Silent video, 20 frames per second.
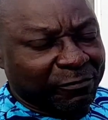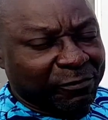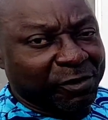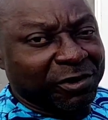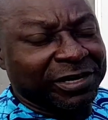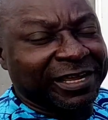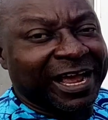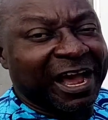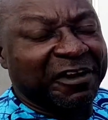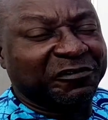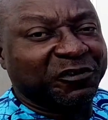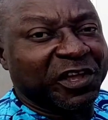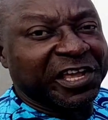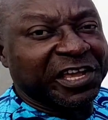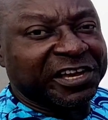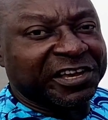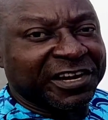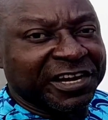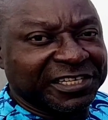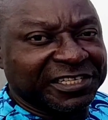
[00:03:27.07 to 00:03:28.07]
We only have to
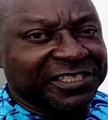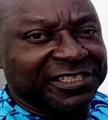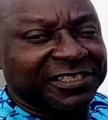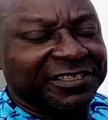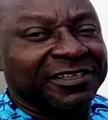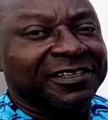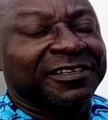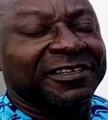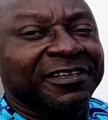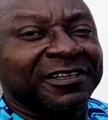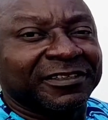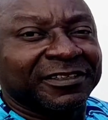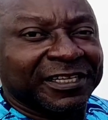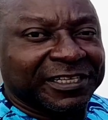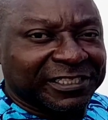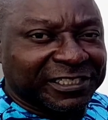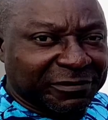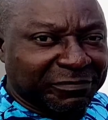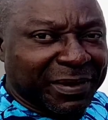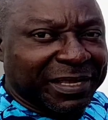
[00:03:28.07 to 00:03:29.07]
increase
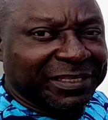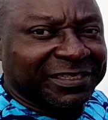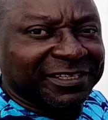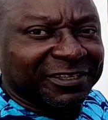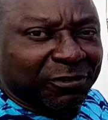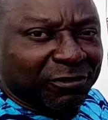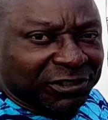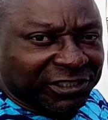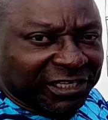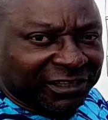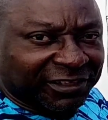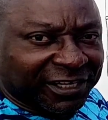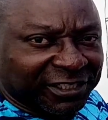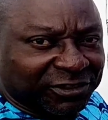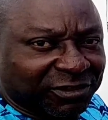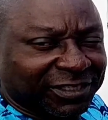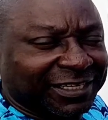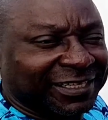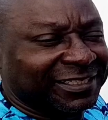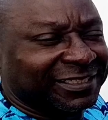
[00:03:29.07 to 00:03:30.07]
the cement
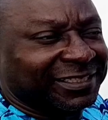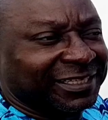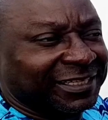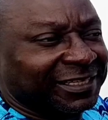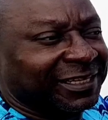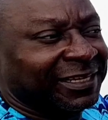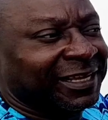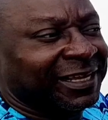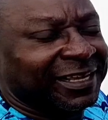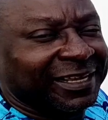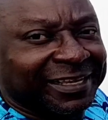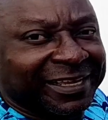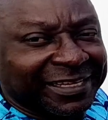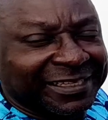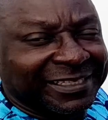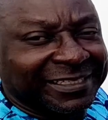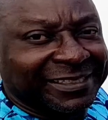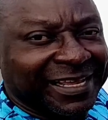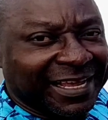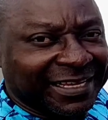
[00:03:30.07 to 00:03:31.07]
concentration, that is the
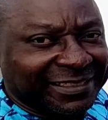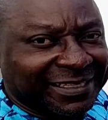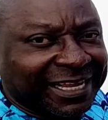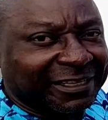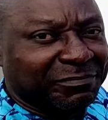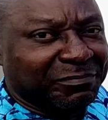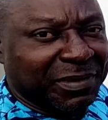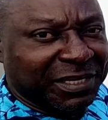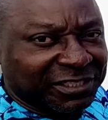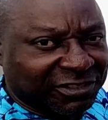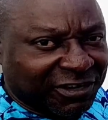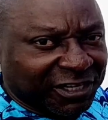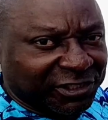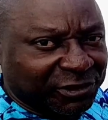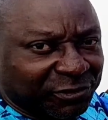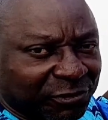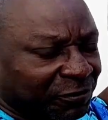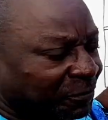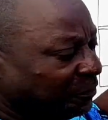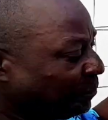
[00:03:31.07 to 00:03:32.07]
getting the exact mix
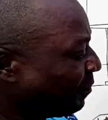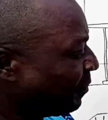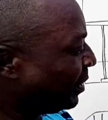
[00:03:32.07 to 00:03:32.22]
ratio.